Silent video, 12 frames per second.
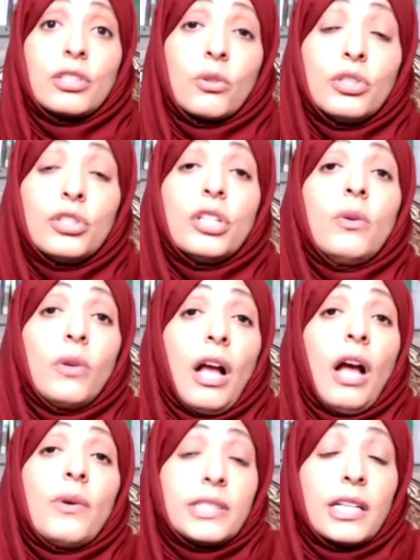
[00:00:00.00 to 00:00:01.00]
continuing
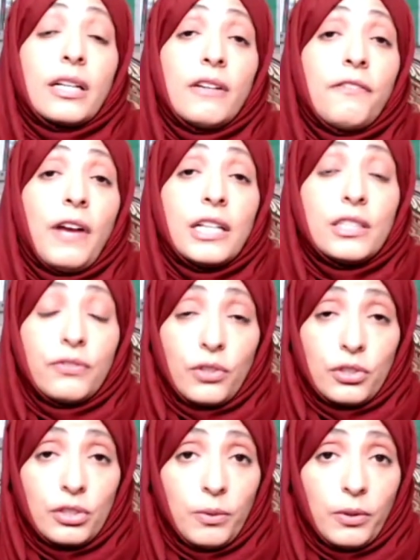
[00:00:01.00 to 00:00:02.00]
our sacrifice
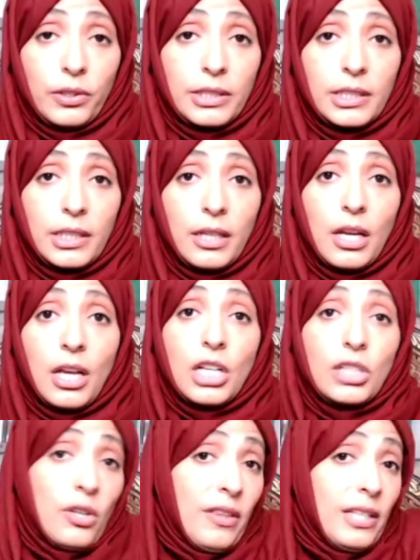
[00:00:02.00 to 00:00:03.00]
for democracy.
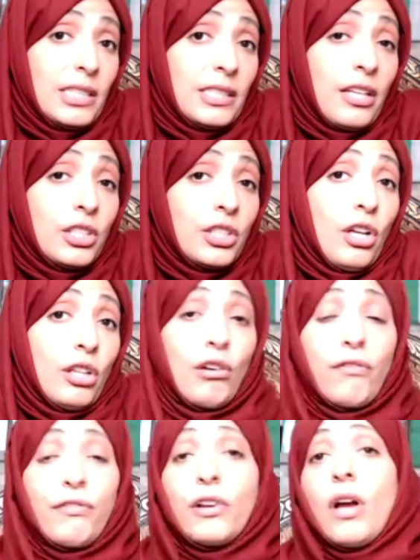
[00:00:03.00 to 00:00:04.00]
So this is the result
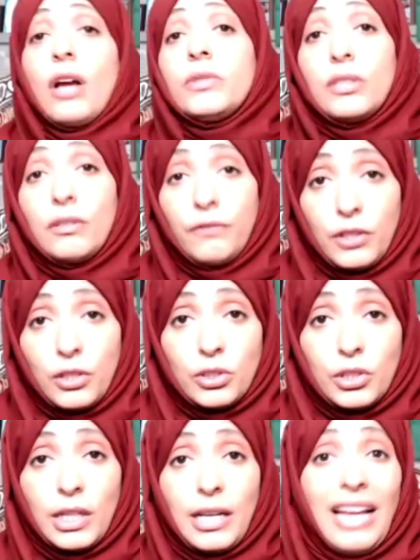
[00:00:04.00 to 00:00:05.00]
of the
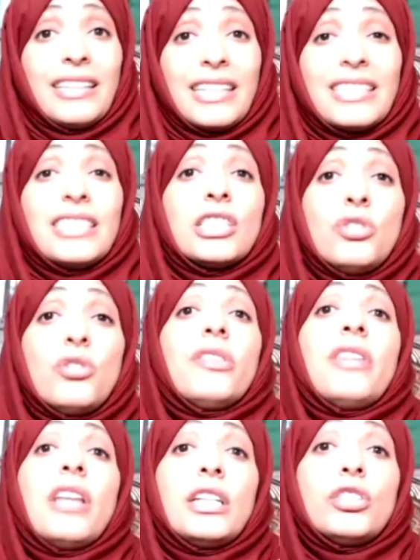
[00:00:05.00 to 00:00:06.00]
counter-revolution, and it is
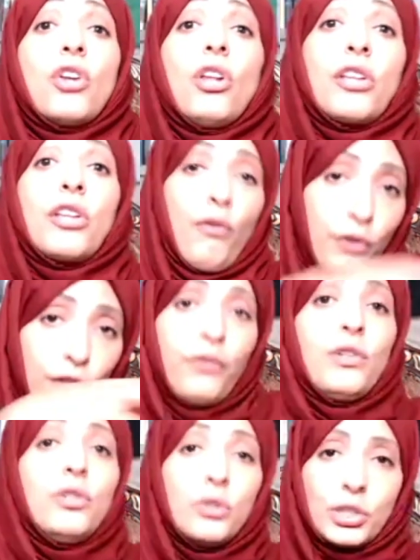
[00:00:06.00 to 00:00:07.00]
not the result of
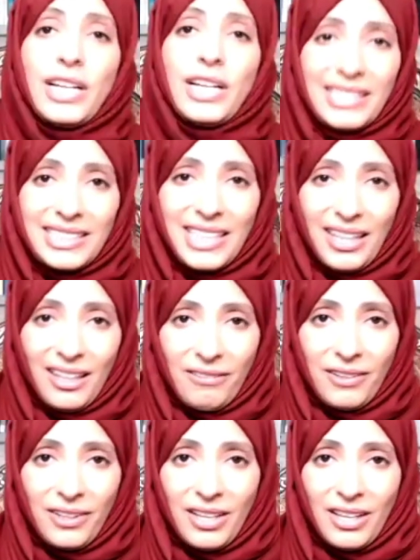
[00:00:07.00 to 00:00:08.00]
revolution itself.
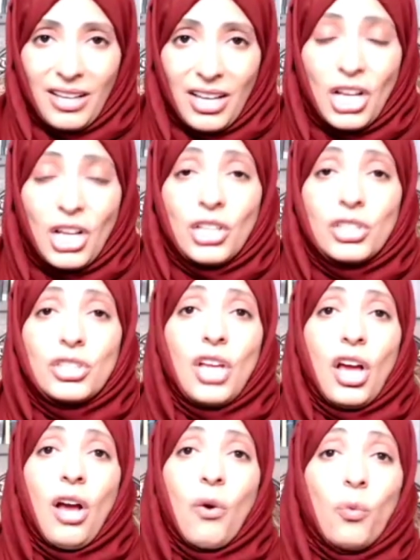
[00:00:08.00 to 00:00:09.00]

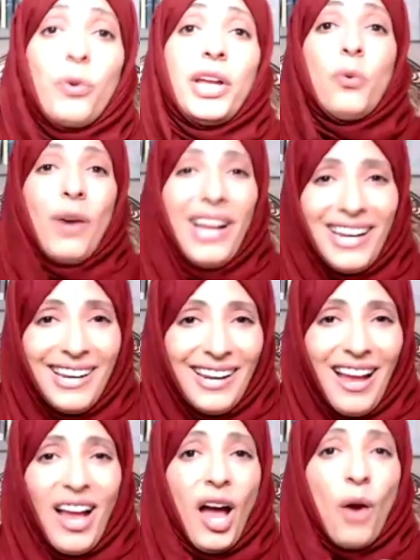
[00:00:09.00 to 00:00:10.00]
So we win
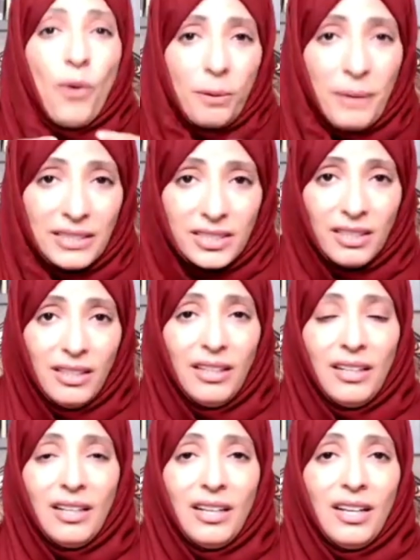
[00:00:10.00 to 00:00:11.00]
our
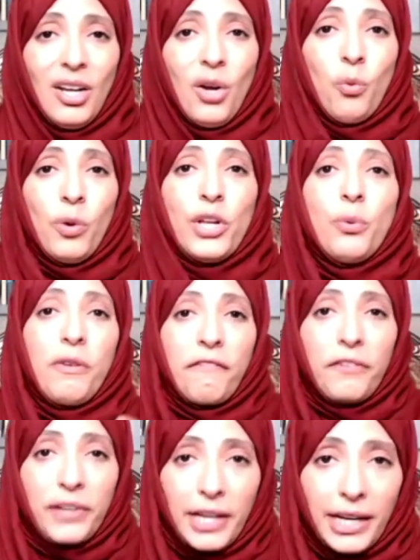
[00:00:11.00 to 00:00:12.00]
battle when
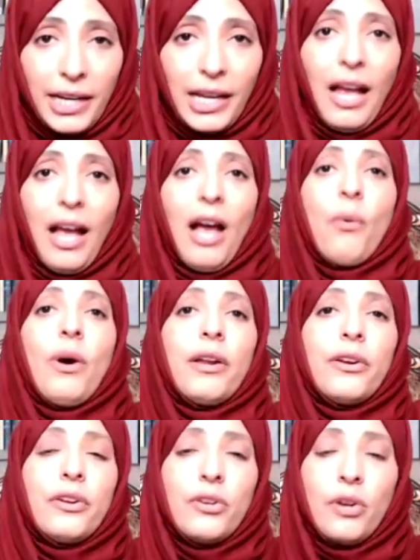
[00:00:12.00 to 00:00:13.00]
we free
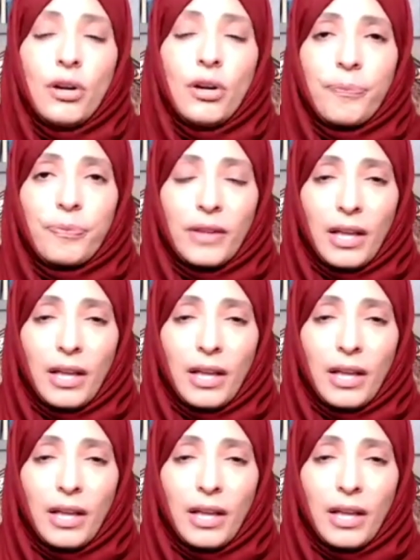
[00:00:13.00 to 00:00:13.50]
our, you know,